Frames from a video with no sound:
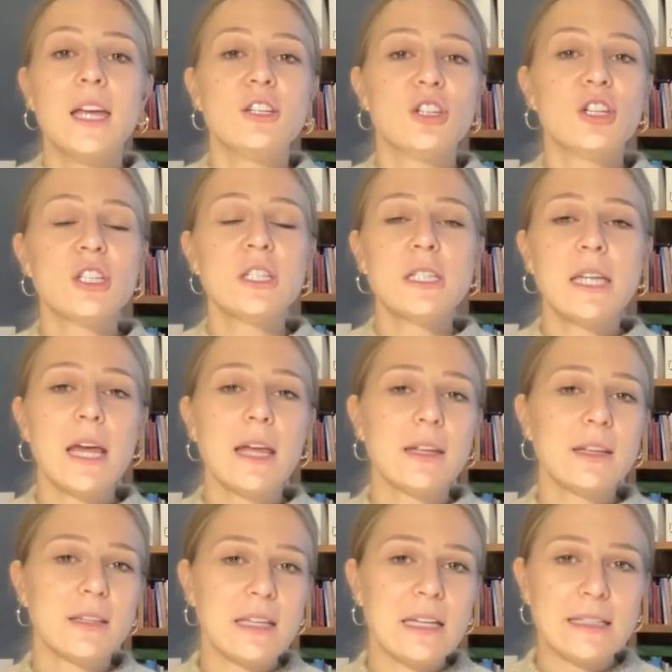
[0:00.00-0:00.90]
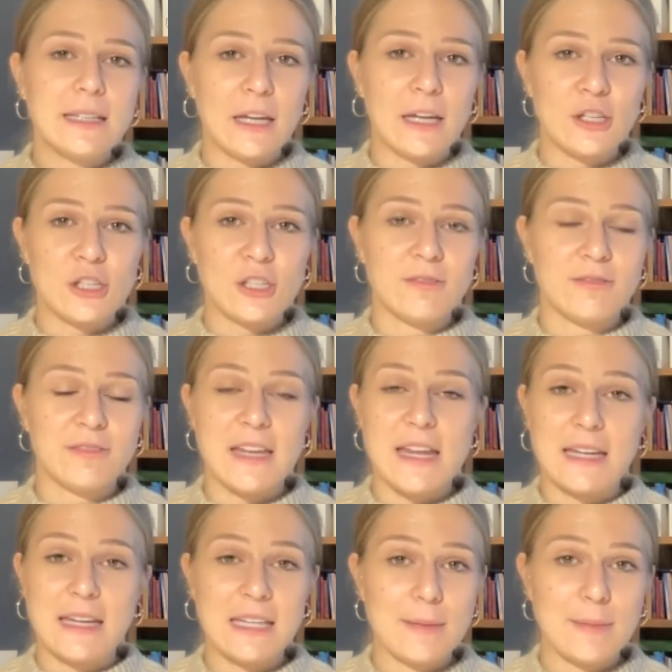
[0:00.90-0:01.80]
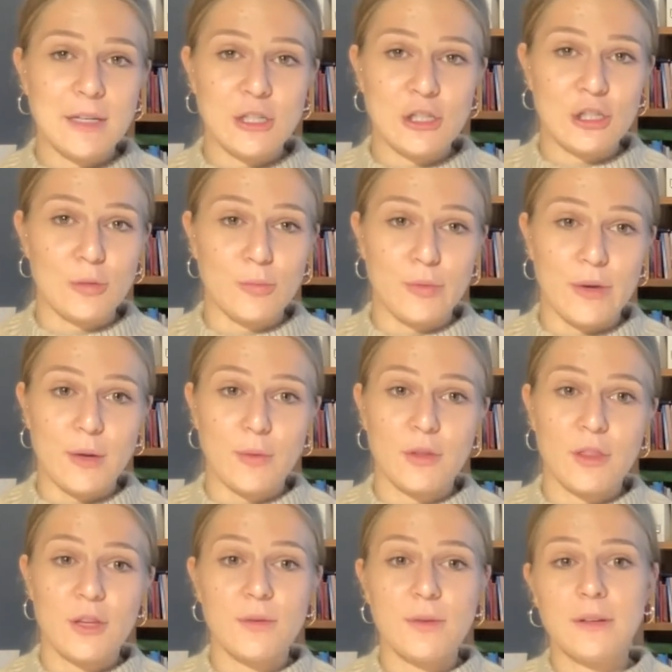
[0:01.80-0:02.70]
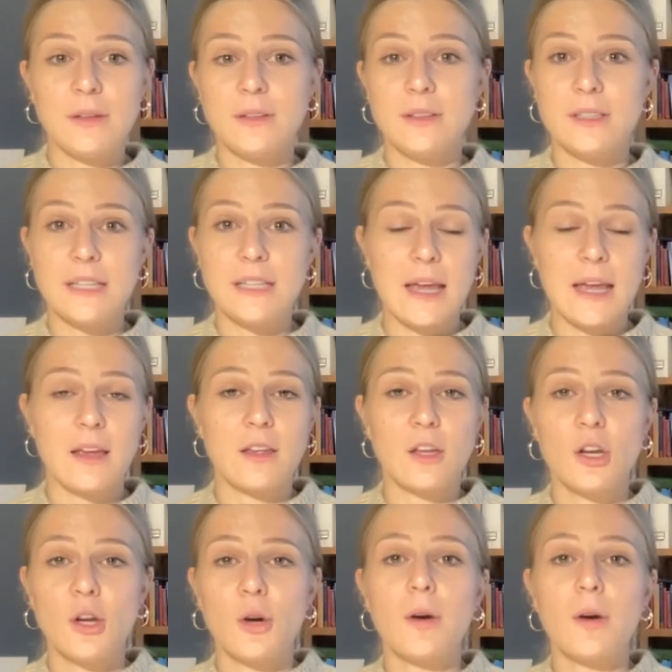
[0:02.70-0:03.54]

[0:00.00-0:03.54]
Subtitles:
just take the intention of taking them into your break with you and saying,